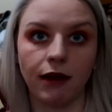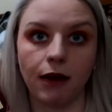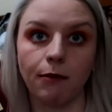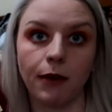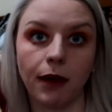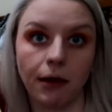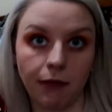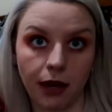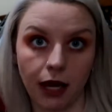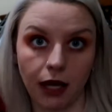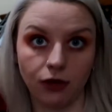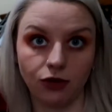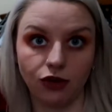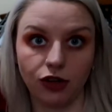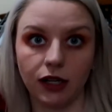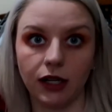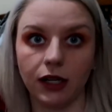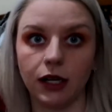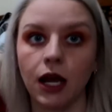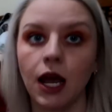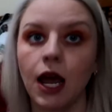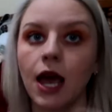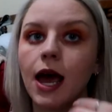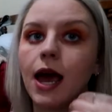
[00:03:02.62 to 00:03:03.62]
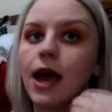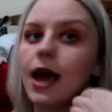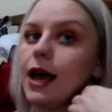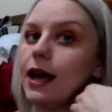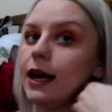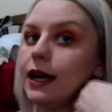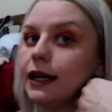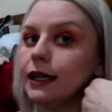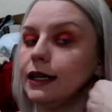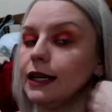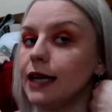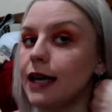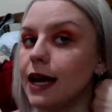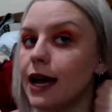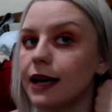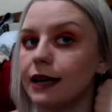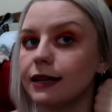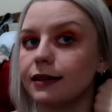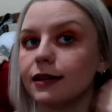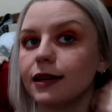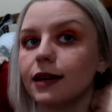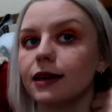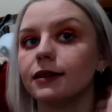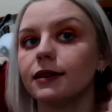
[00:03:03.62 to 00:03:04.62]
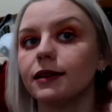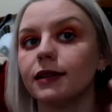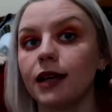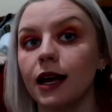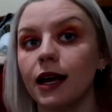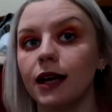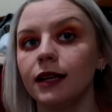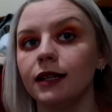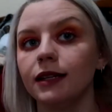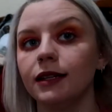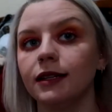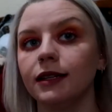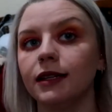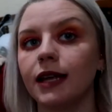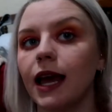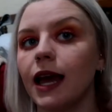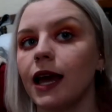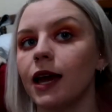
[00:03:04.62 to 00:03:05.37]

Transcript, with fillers: at my mansion. And he has sons,